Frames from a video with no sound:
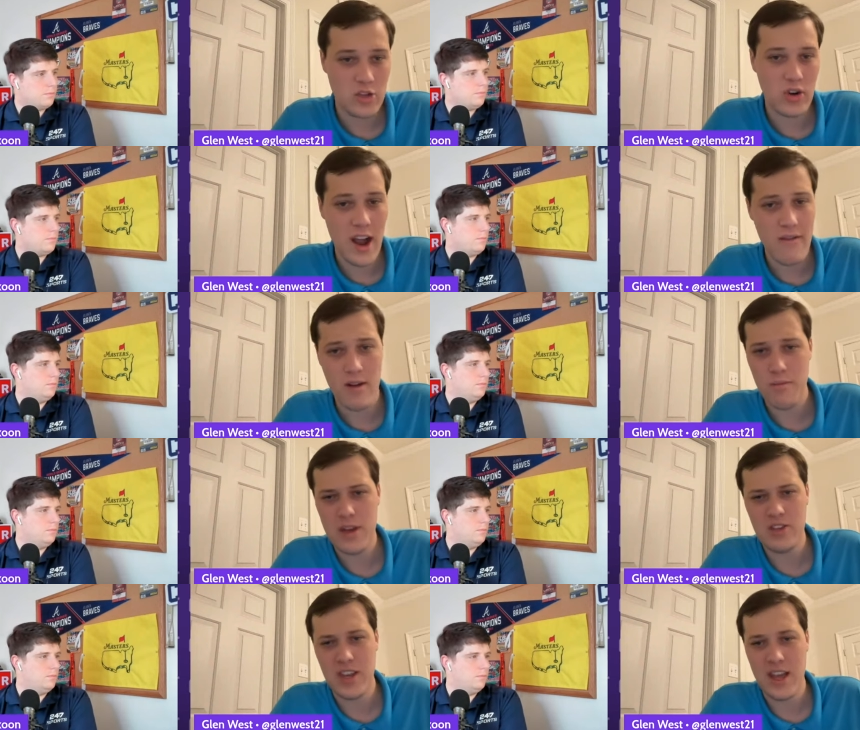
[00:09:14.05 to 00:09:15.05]
Speaker 1: drive up pitch
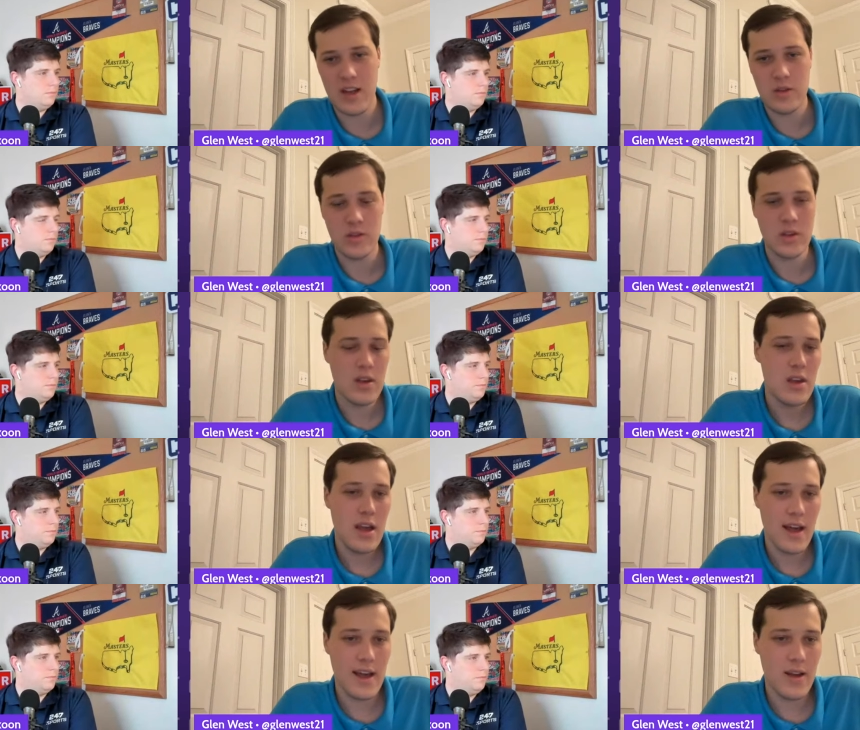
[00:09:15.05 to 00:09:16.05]
counts.
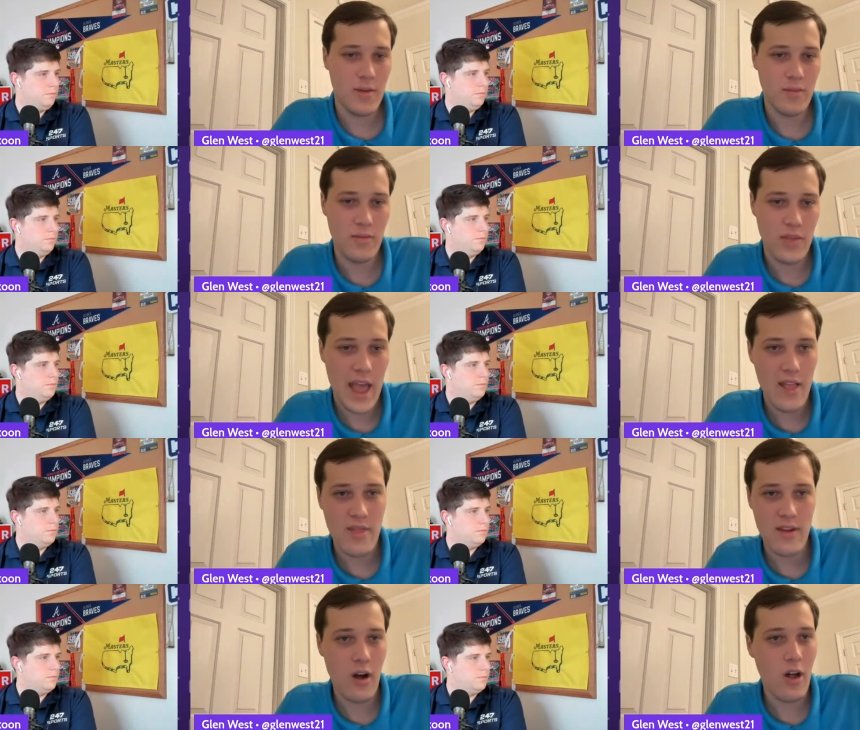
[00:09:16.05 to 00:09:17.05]
Um, that
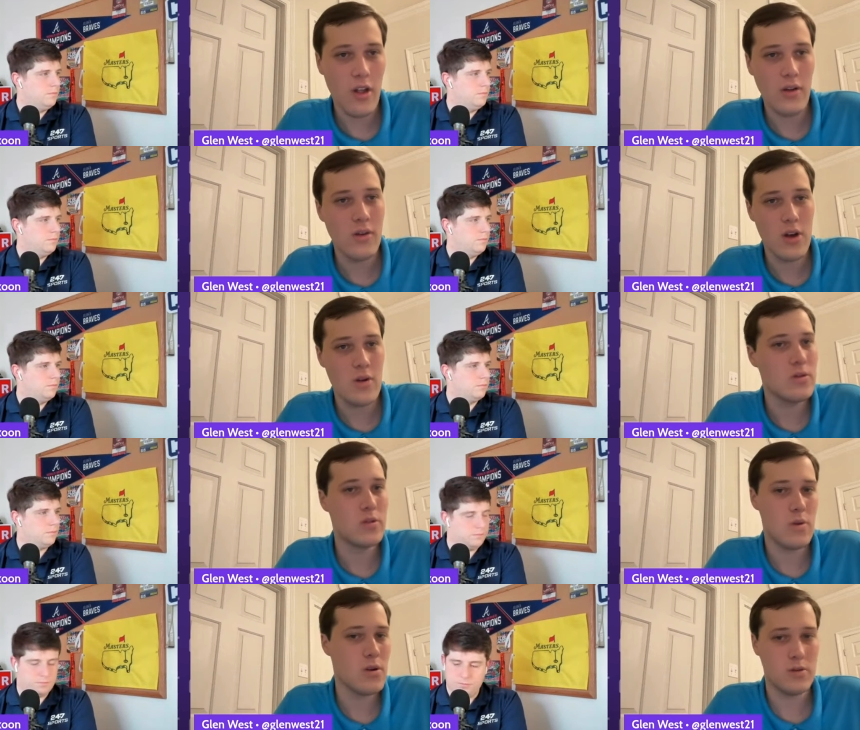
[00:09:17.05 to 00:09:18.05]
all goes
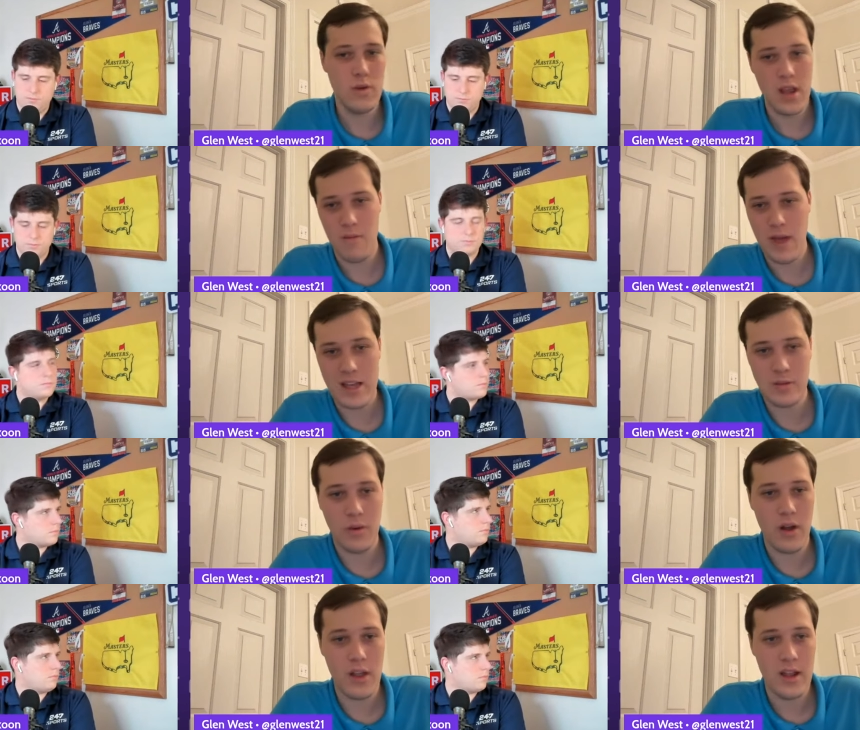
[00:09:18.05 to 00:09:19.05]
towards winning
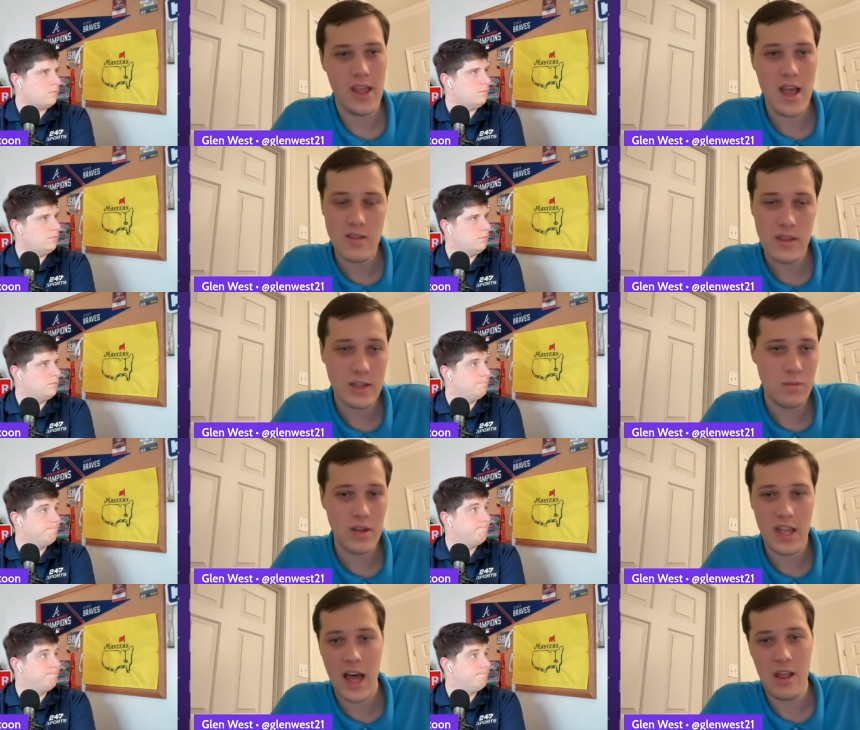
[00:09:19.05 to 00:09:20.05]
baseball. And that has been
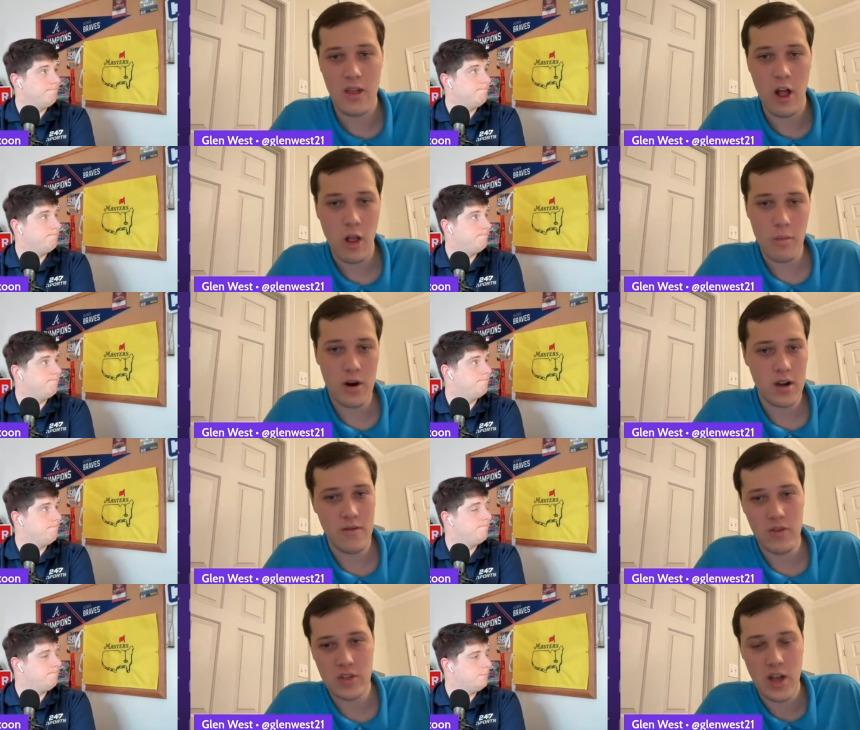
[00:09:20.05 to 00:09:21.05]
kind of the hallmark of
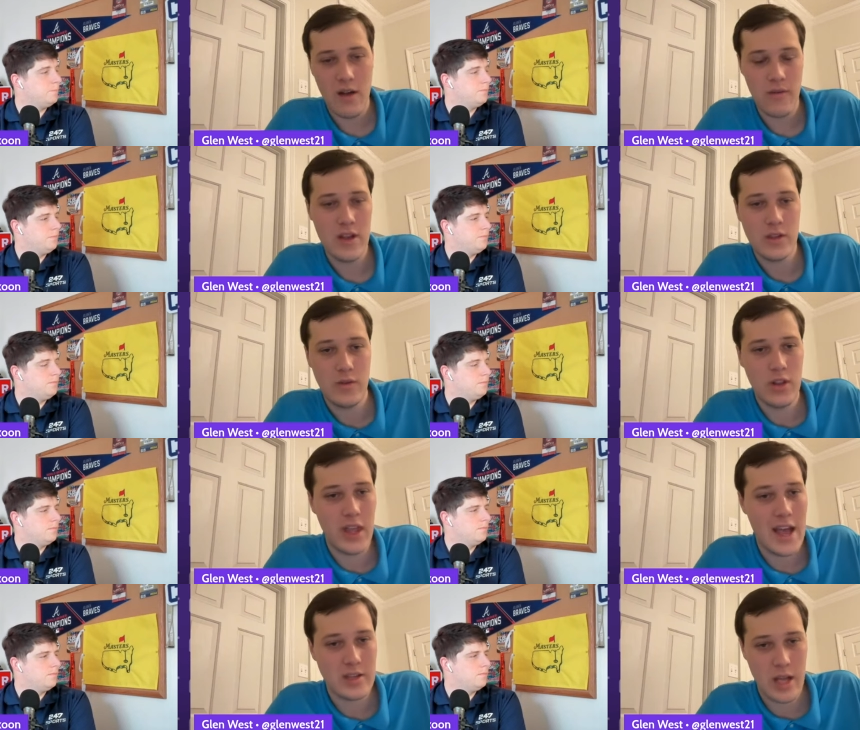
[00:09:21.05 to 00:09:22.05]
this offense for the
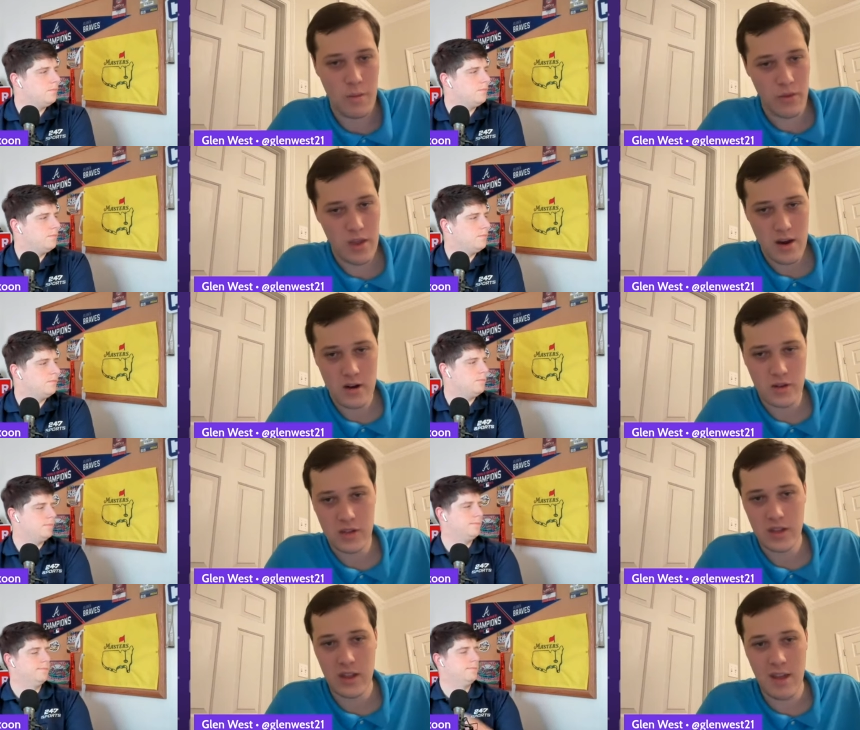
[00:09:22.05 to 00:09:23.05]
last couple of years, is
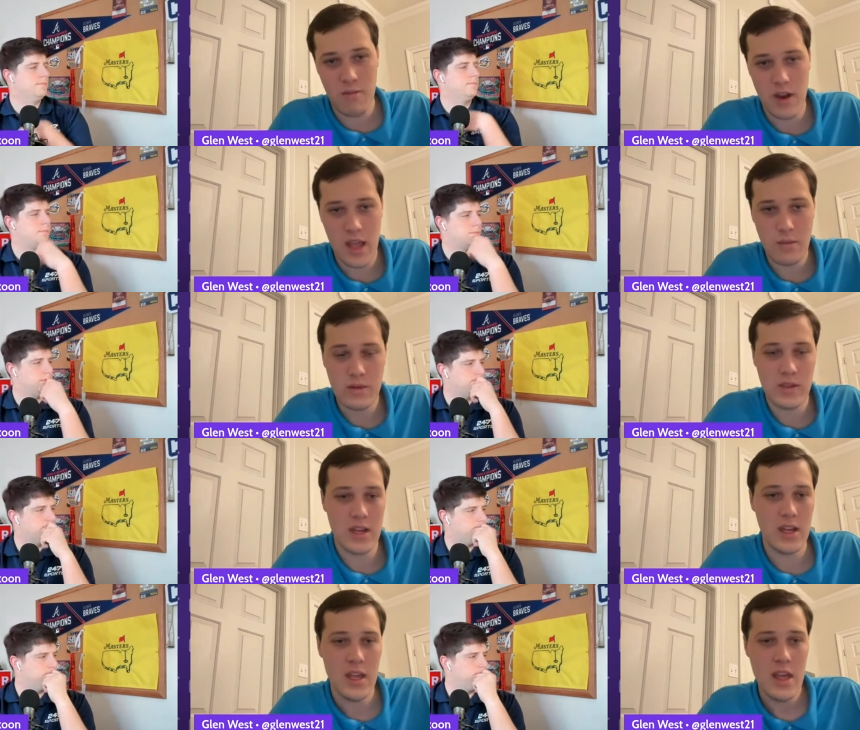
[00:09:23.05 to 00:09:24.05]
that they've been able to